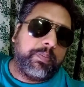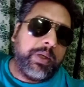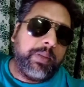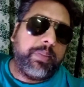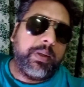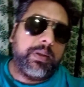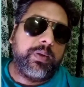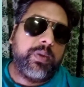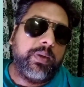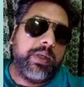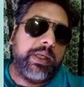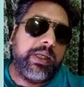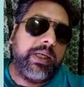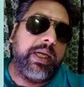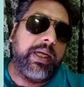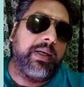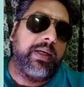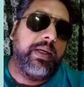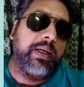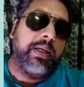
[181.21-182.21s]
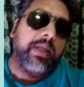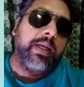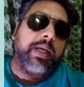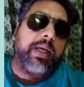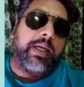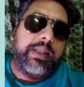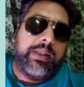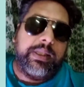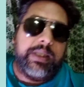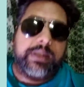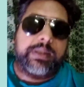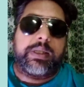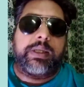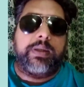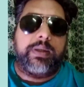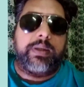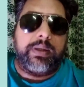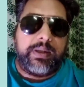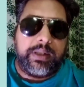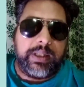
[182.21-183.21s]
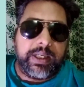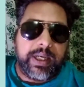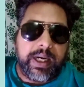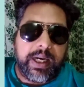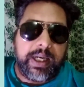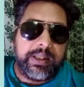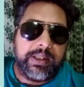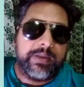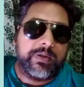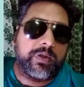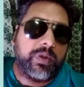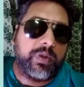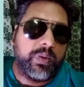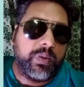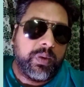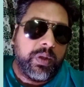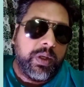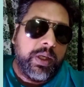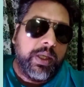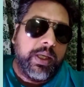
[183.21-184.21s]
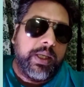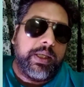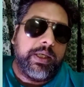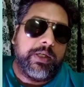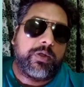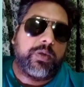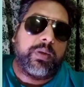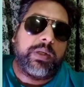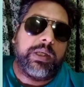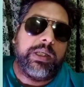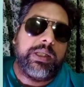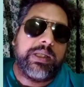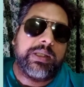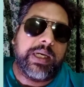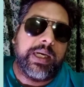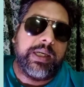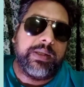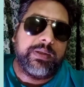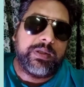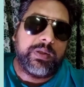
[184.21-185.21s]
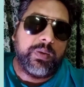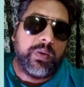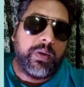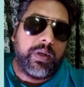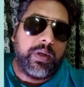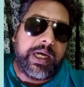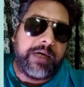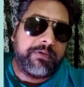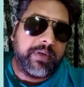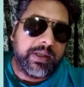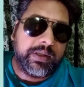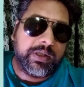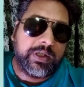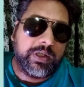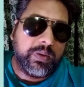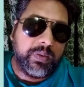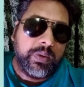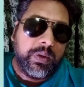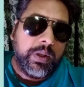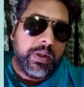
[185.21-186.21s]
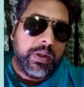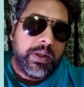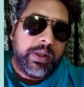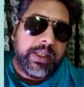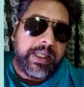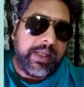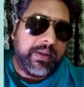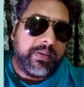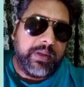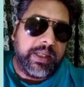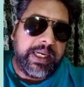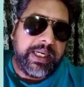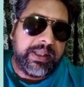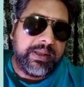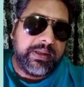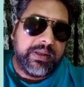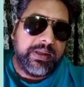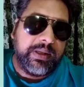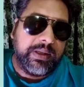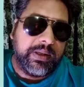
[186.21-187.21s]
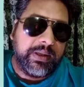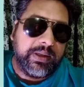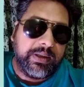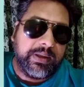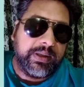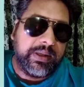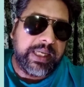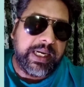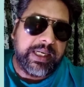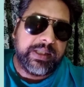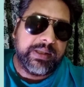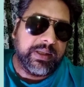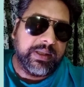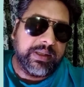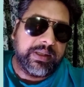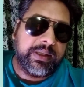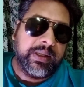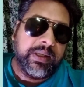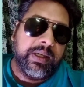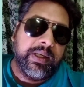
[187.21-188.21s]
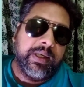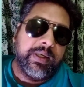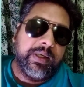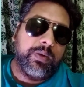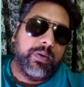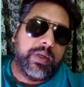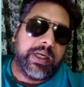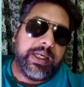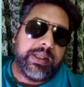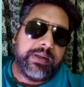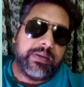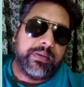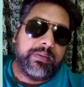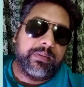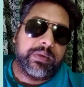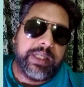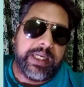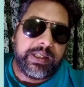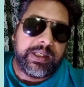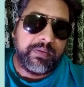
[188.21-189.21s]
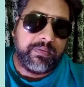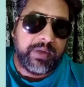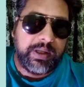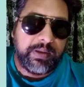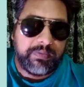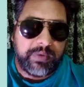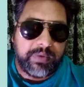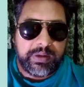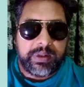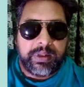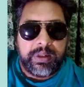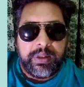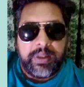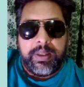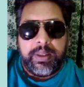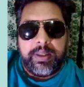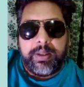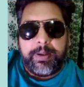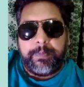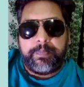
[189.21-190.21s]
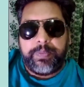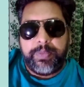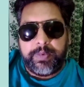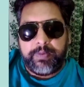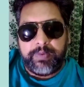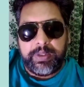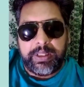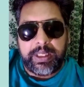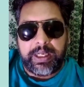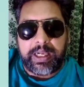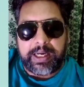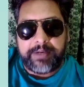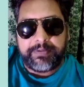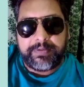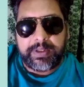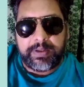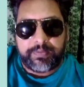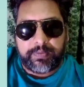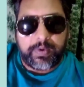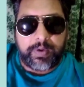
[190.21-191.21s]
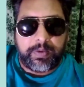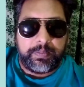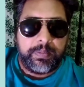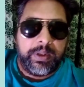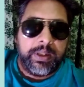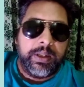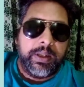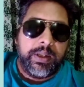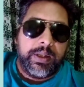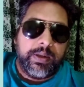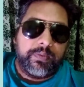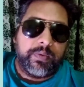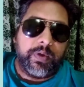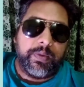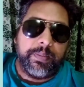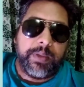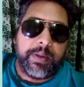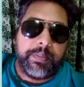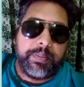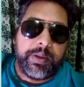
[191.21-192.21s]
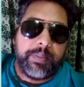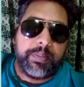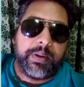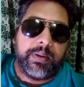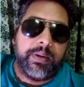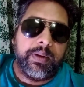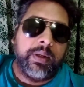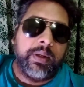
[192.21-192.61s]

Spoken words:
people doing in this regard is to criticize you or laugh at you, and that is it. You can get away with the laughter from the people.